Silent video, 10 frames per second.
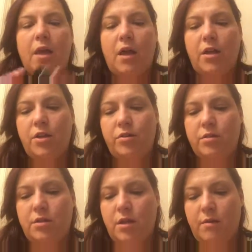I
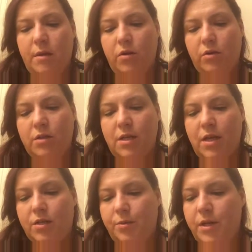use the Mineral
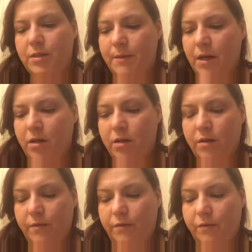Touch Pressed Powder